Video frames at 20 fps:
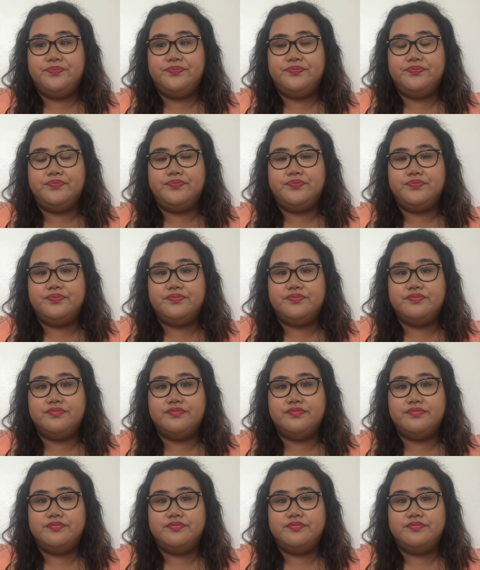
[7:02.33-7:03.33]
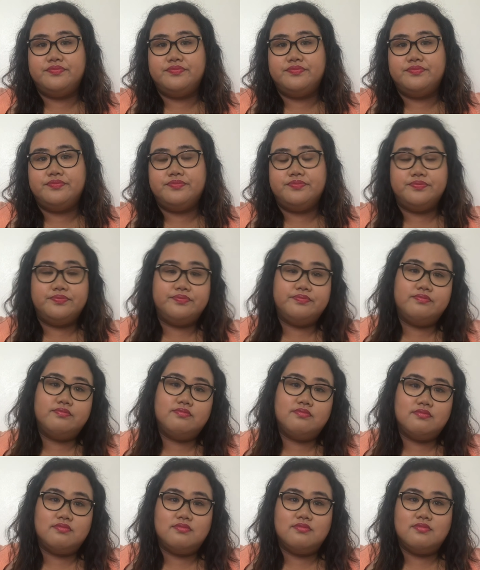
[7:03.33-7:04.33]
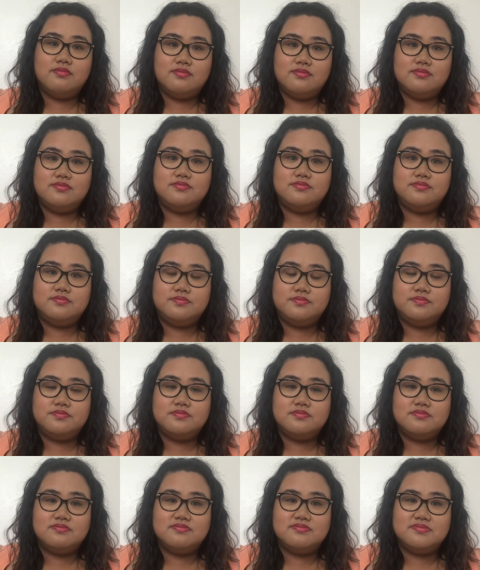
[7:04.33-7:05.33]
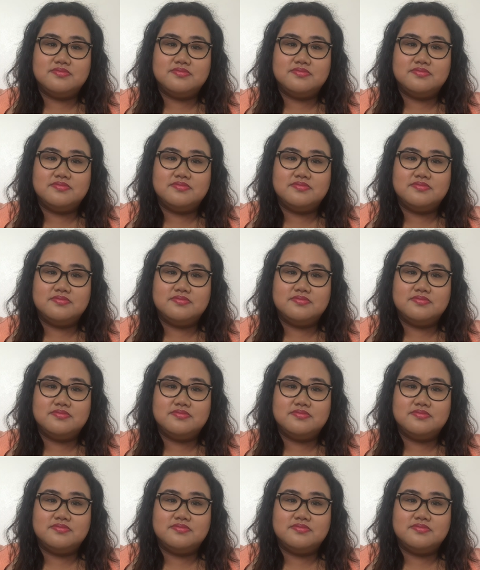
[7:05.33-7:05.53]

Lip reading: (silence)